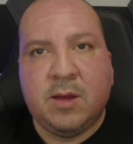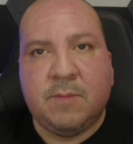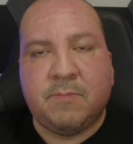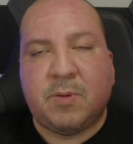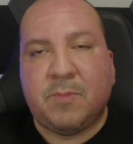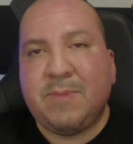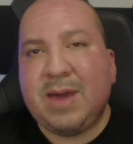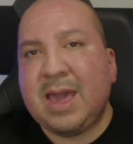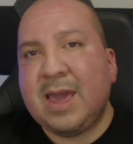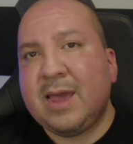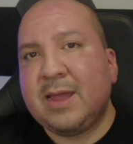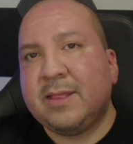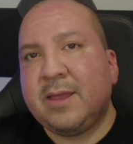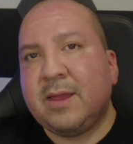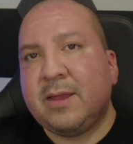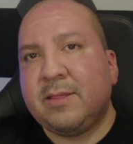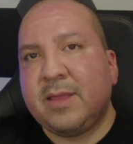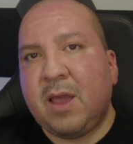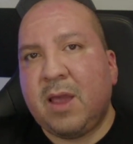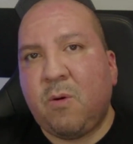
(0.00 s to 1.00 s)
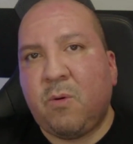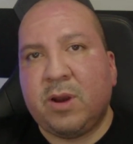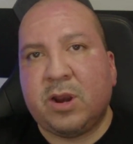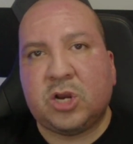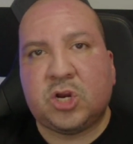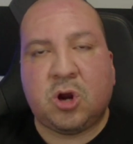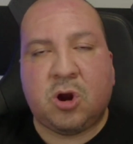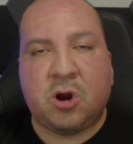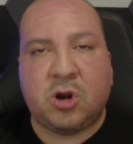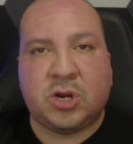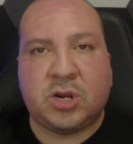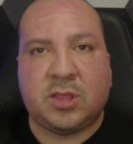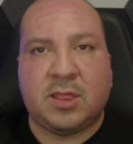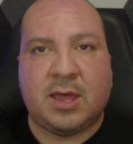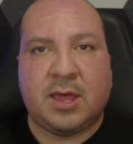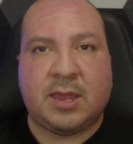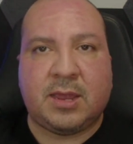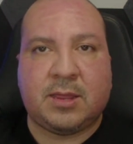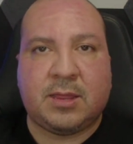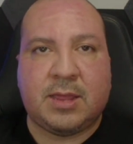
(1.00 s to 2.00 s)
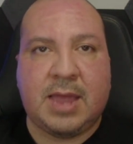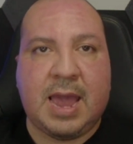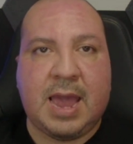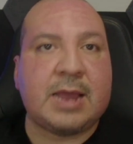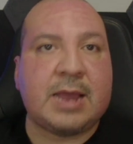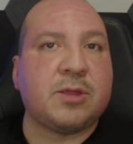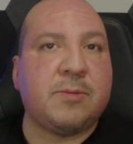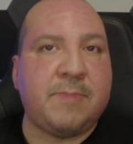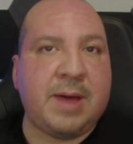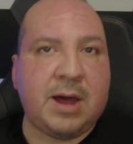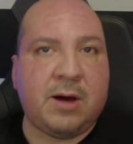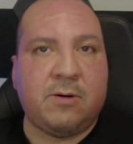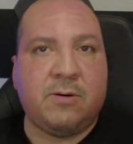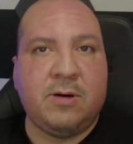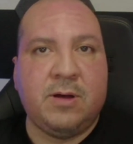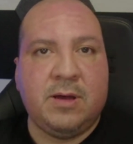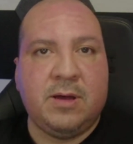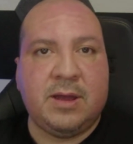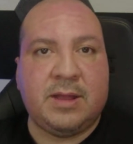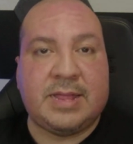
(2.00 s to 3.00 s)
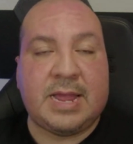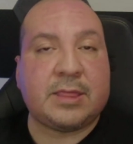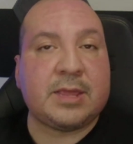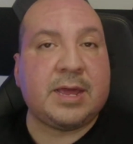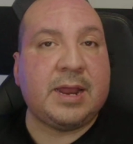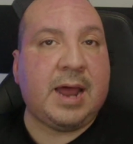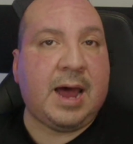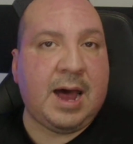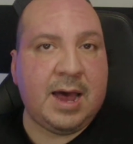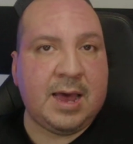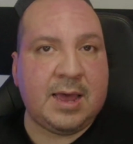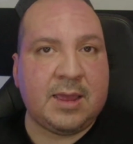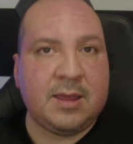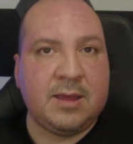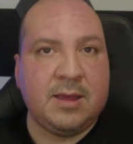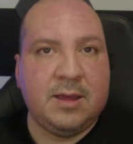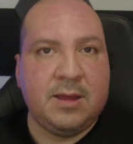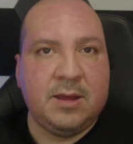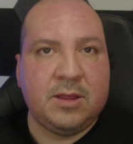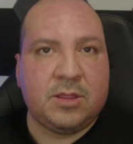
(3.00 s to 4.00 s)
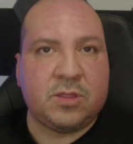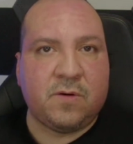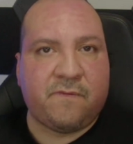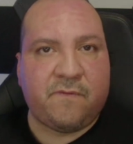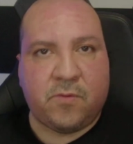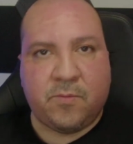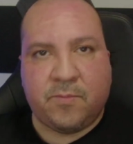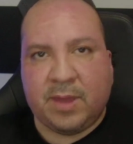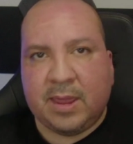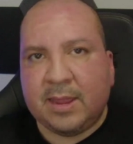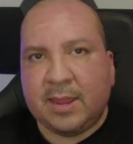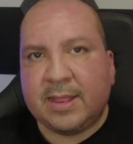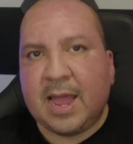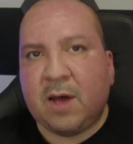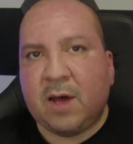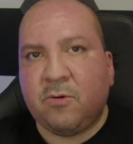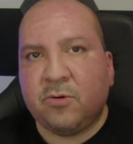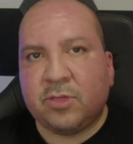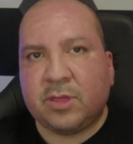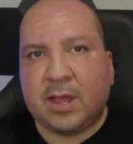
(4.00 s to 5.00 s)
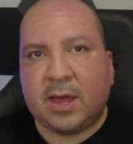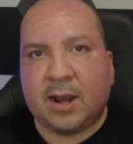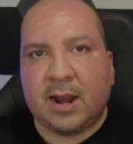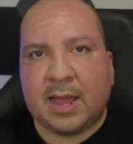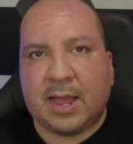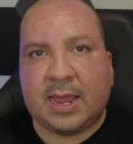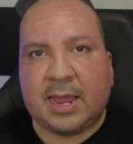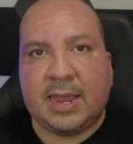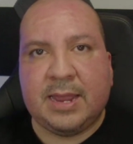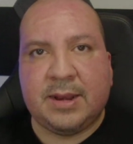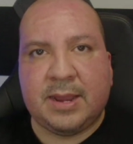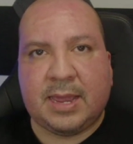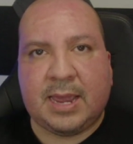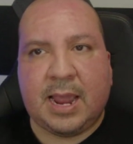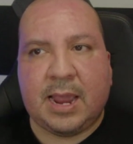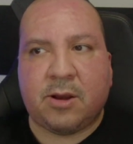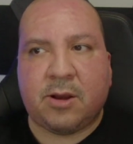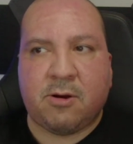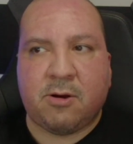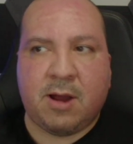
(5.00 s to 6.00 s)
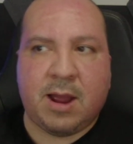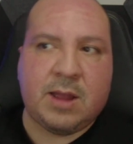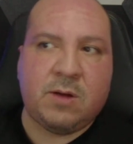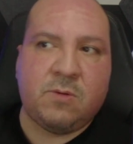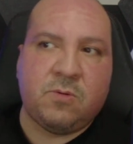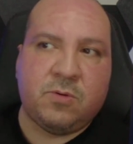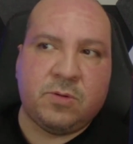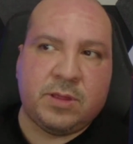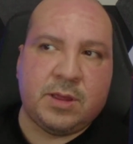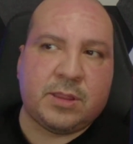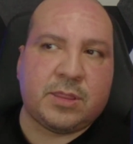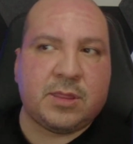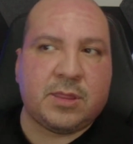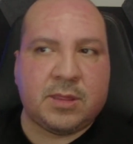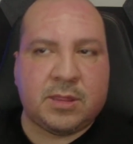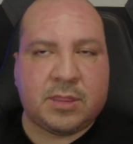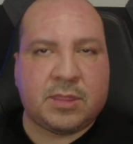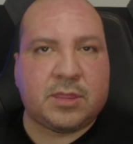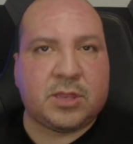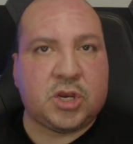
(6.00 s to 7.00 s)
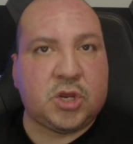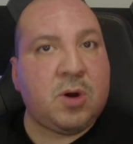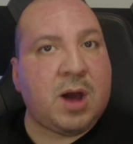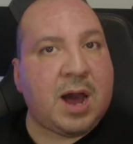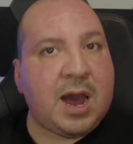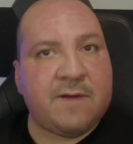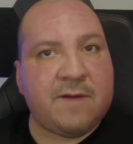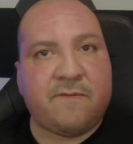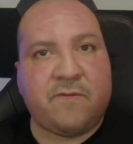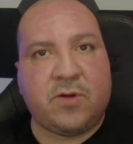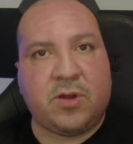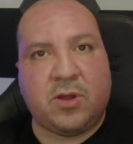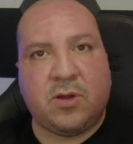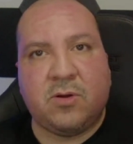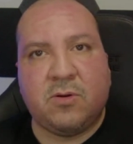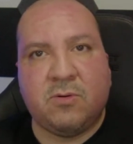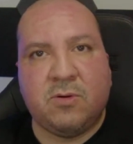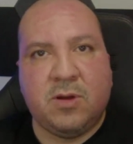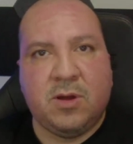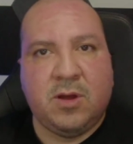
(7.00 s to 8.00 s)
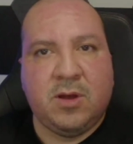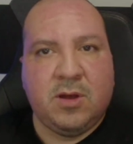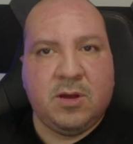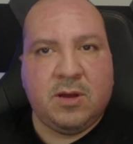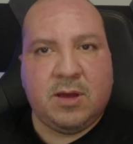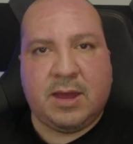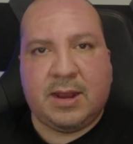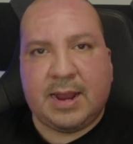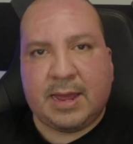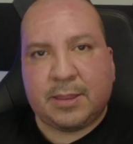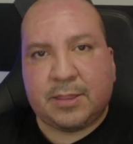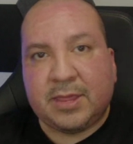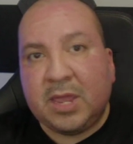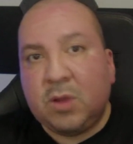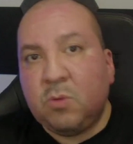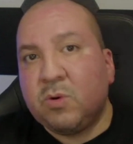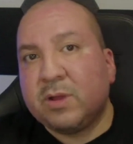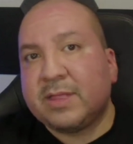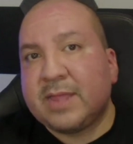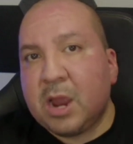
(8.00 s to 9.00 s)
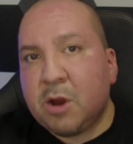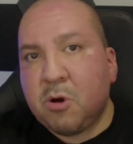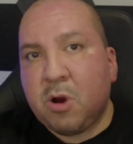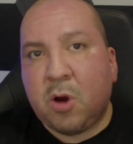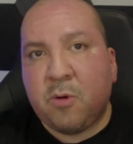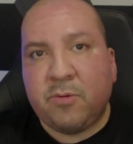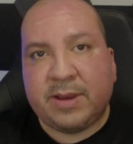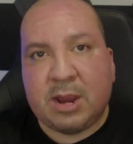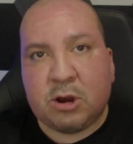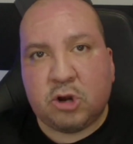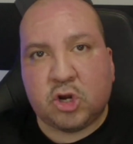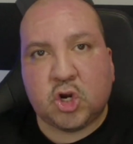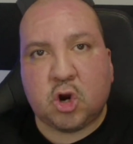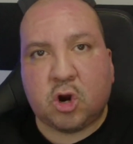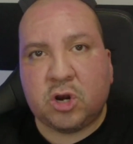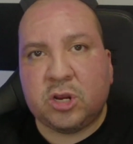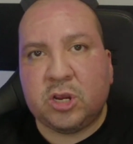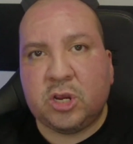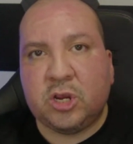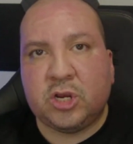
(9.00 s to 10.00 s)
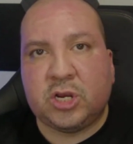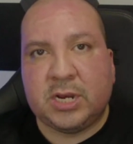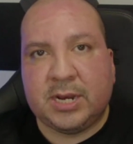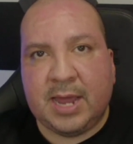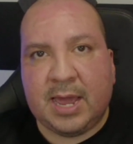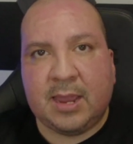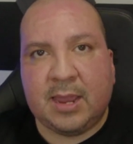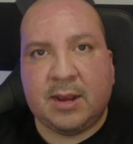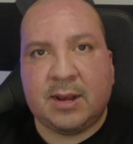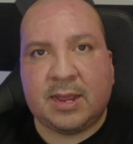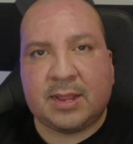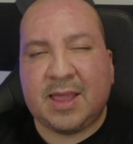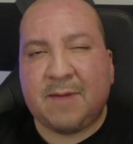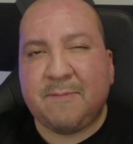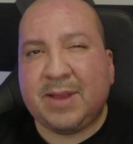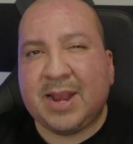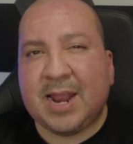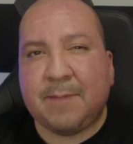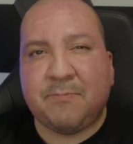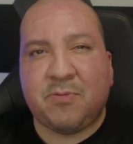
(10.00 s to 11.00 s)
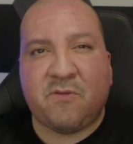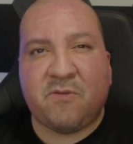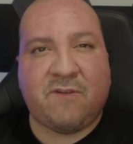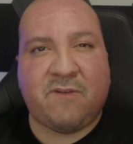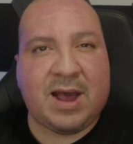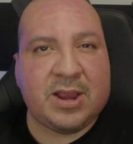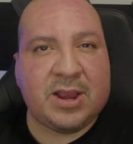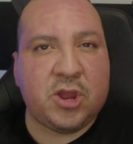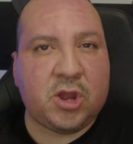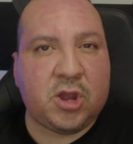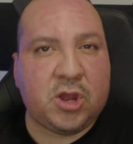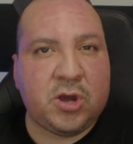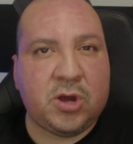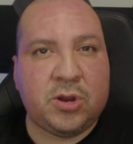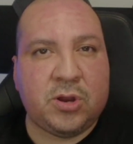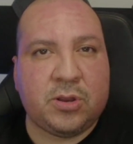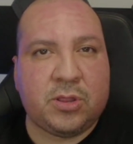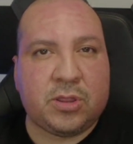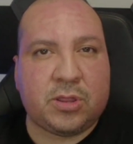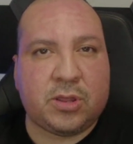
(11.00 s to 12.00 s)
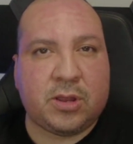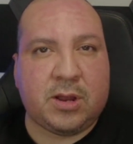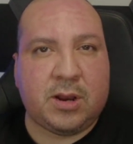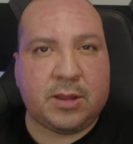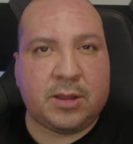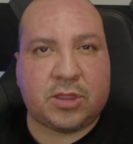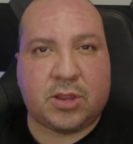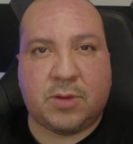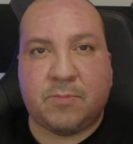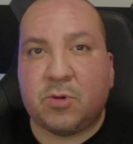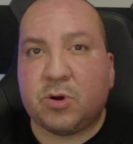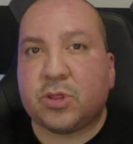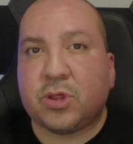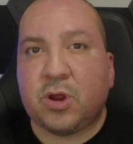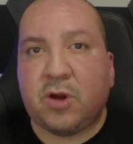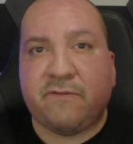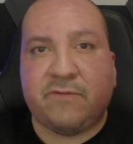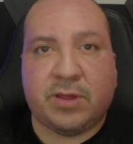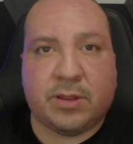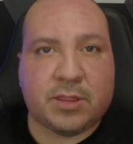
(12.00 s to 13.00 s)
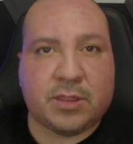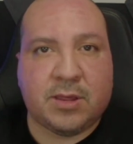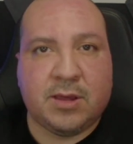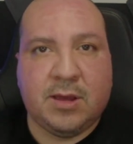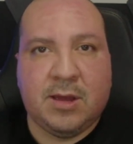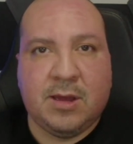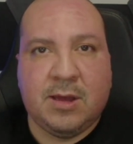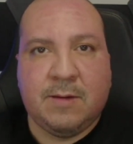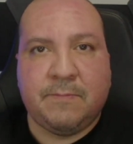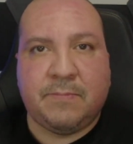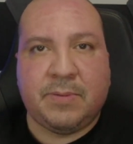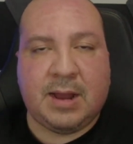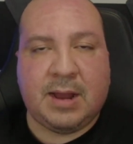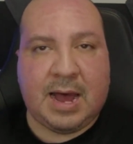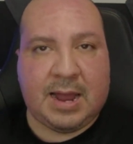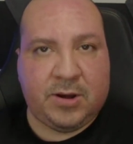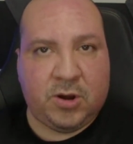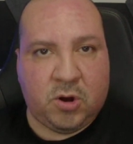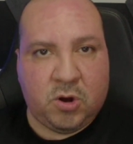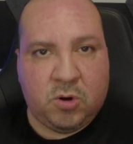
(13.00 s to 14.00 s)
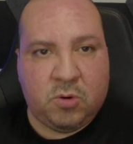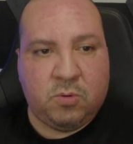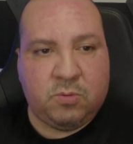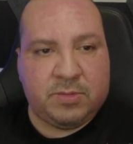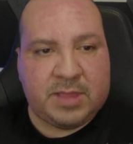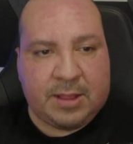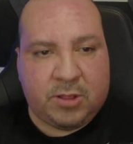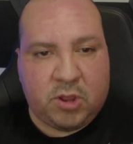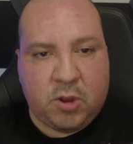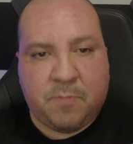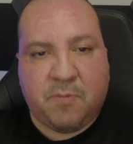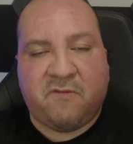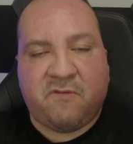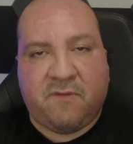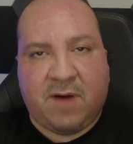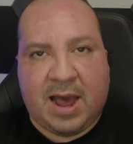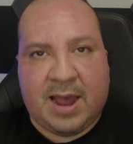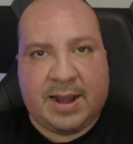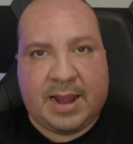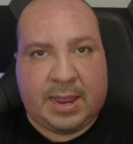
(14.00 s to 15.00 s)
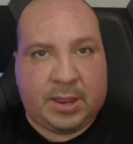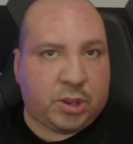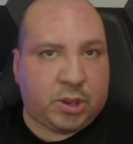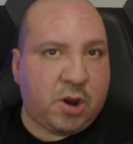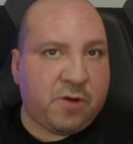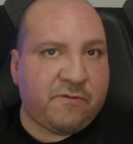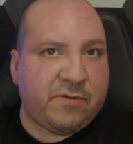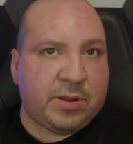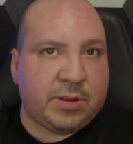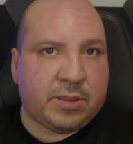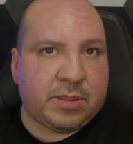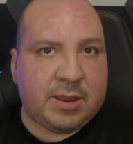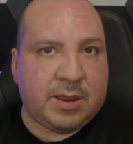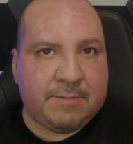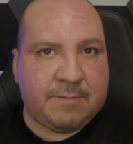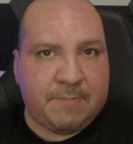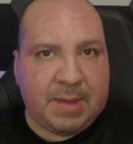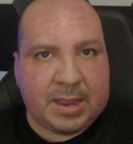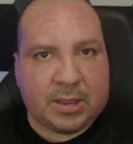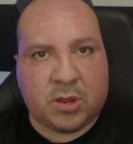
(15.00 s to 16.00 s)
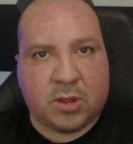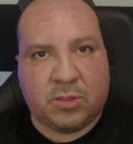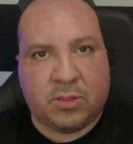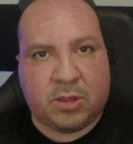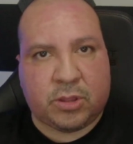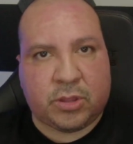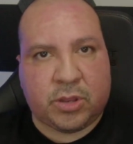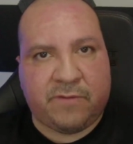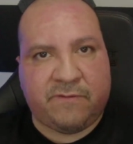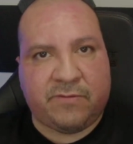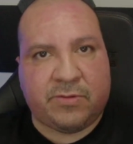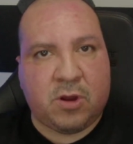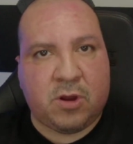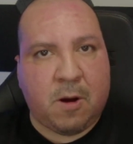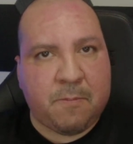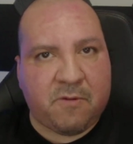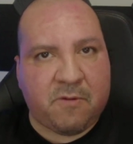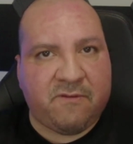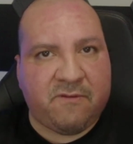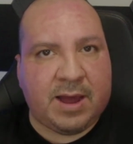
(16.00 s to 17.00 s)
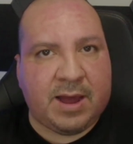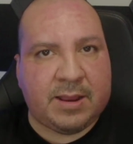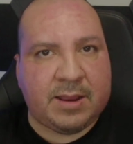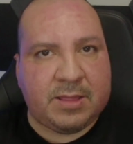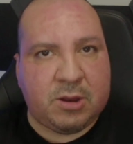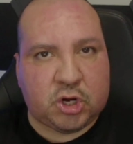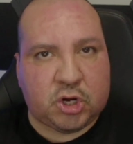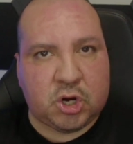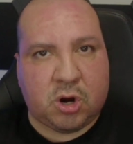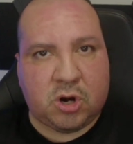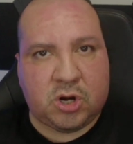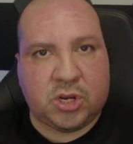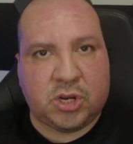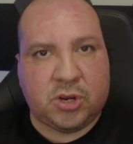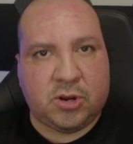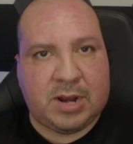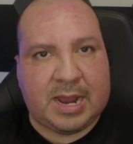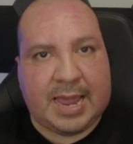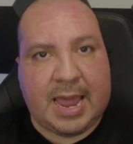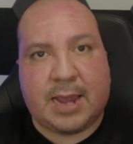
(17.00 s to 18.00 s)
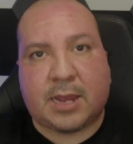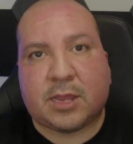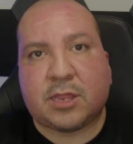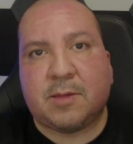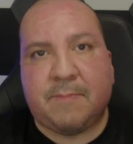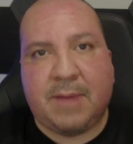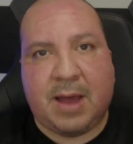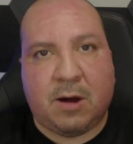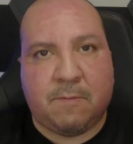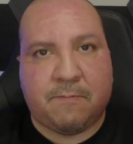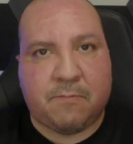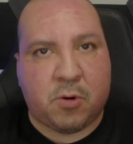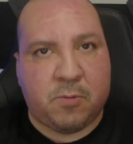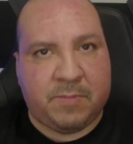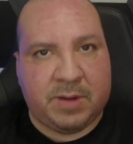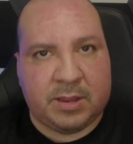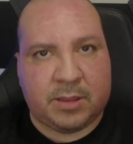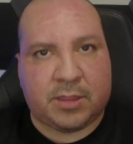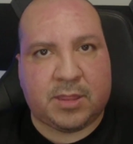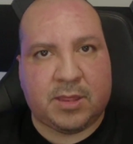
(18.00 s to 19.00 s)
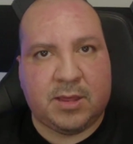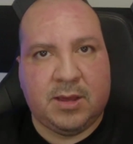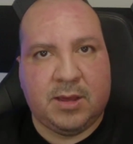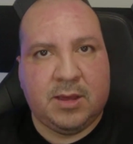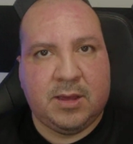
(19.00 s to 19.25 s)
but man, they want to charge us like X amount, and that's kind of high. So for me, that was kind of like an indicator. All right, well, this is too high for you, and I see what they're charging you today. Like they may not provide you good customer service, but I know they do provide a service, and based on the service they're providing, they're charging you like X amount per month.